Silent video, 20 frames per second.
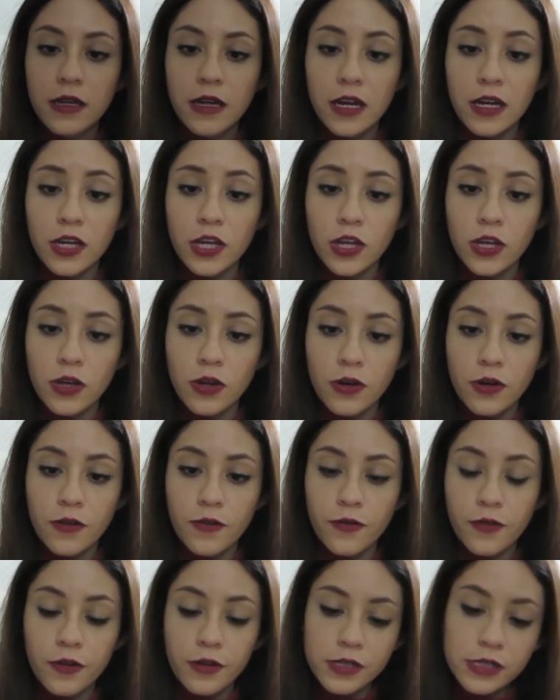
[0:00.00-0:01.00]
a cure
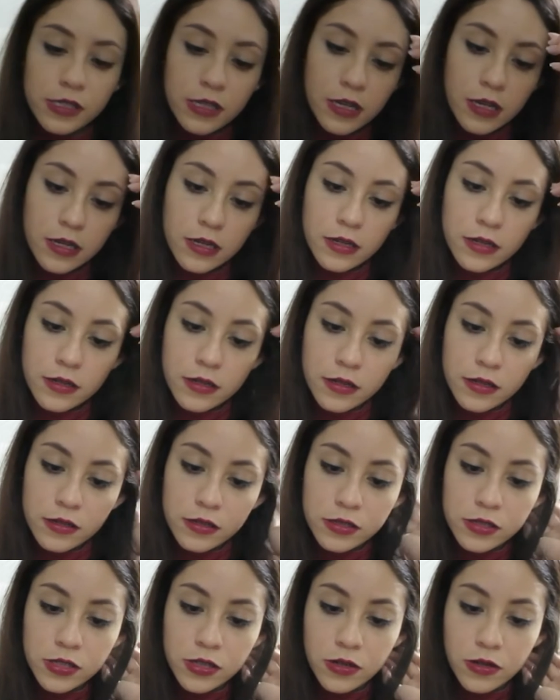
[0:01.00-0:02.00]
for your skin.
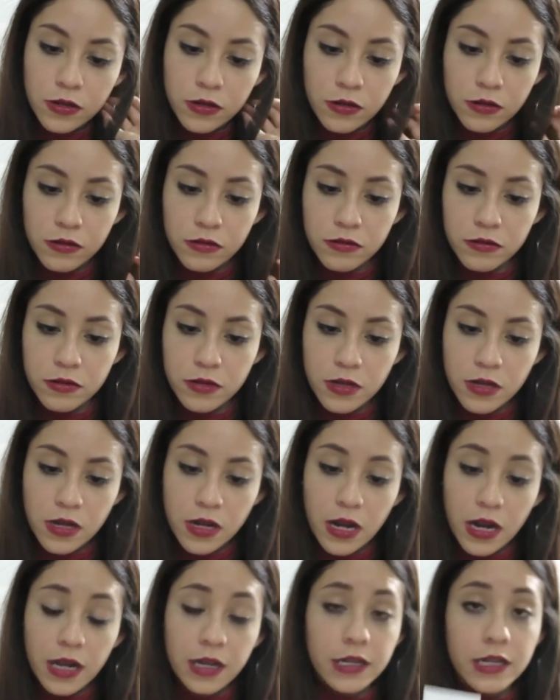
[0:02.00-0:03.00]
So
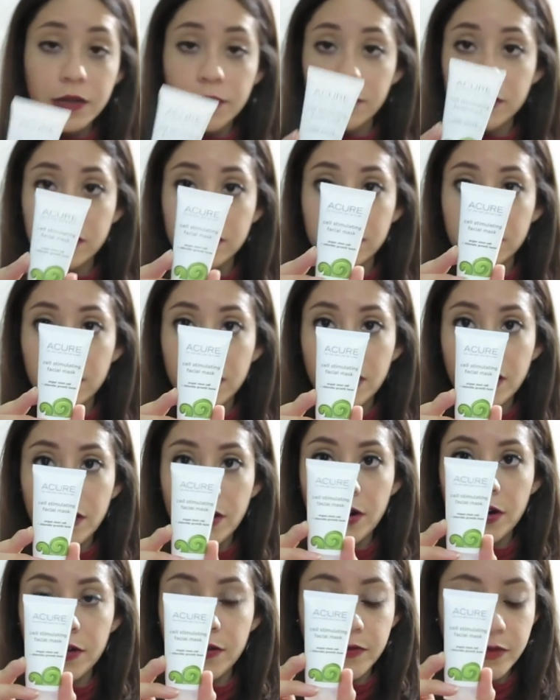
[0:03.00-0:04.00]
I had never
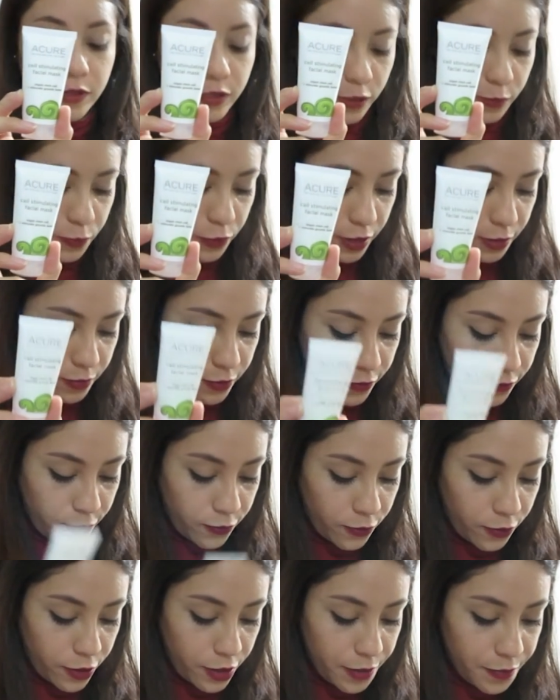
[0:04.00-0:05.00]
heard of this brand
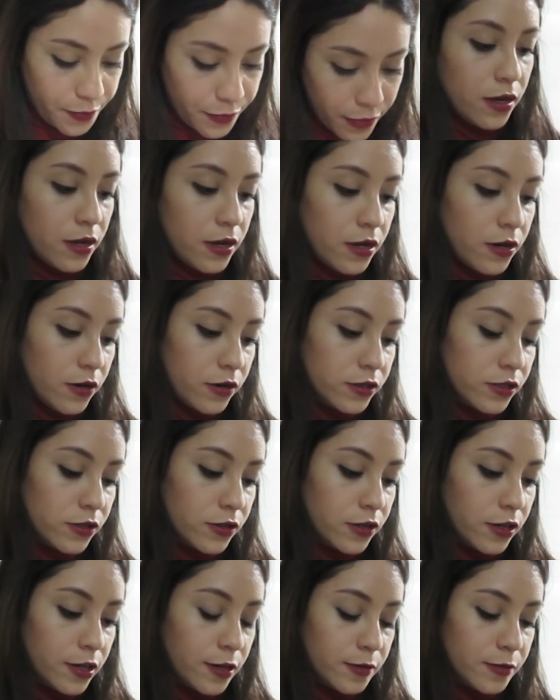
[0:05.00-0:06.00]
before. It also
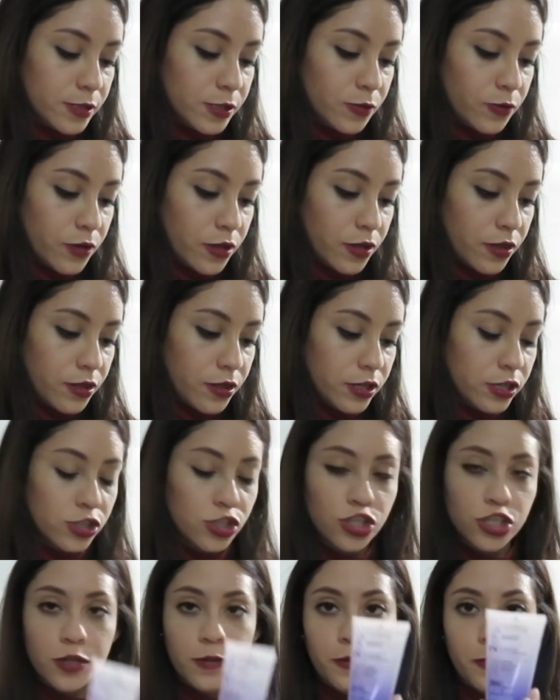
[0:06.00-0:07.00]
comes with this
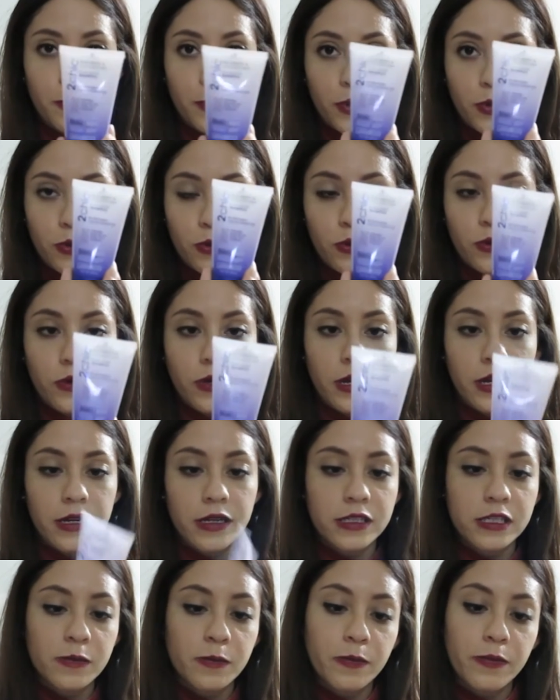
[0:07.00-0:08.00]
shampoo. It
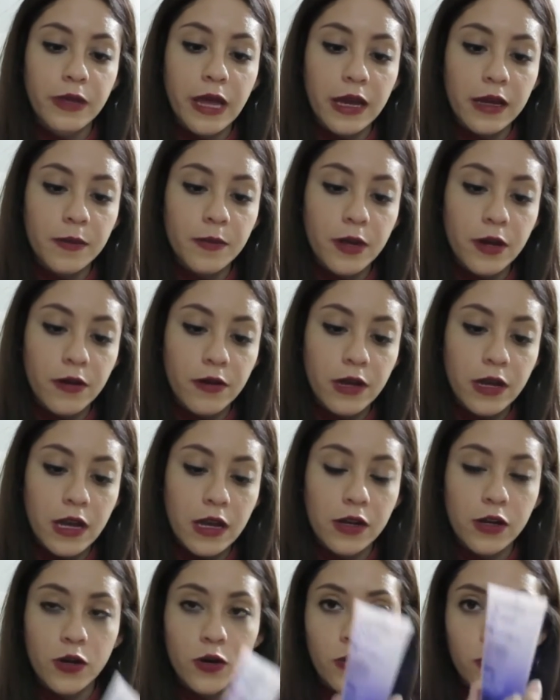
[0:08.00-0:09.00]
is blackberry
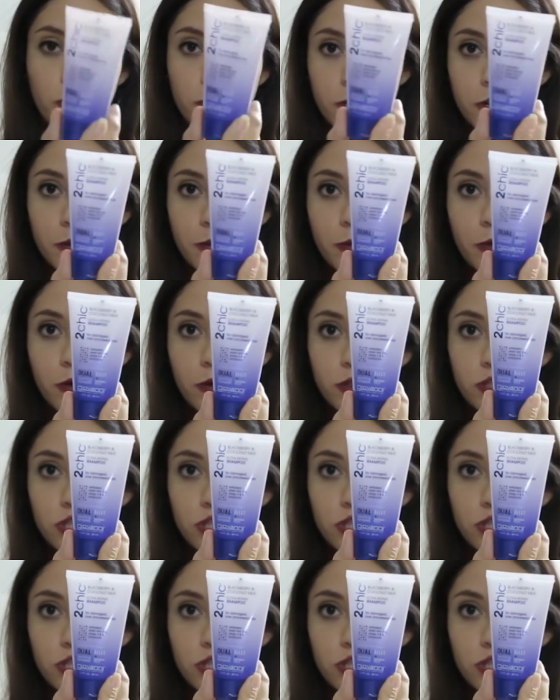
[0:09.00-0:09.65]
and coconut milk